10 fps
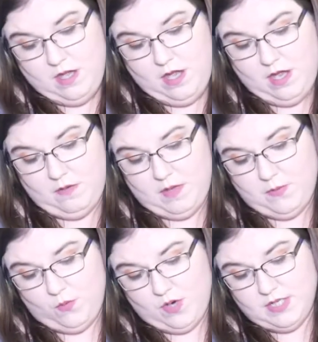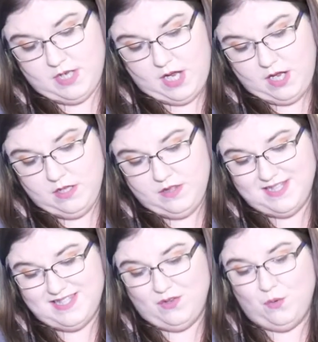And maybe one day
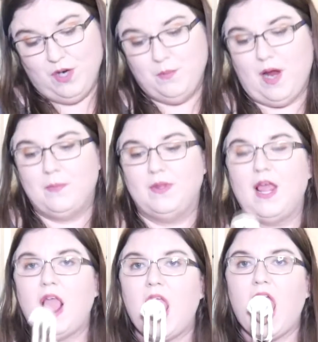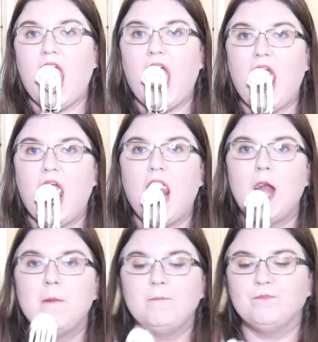this thing will work properly.
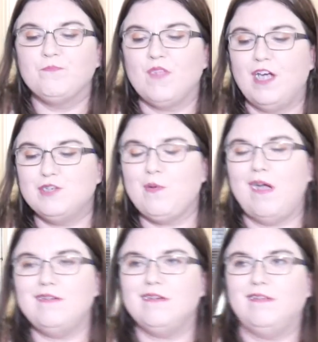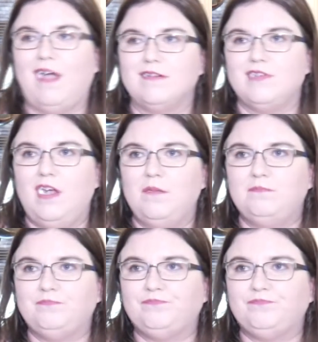I should probably take a Lactaid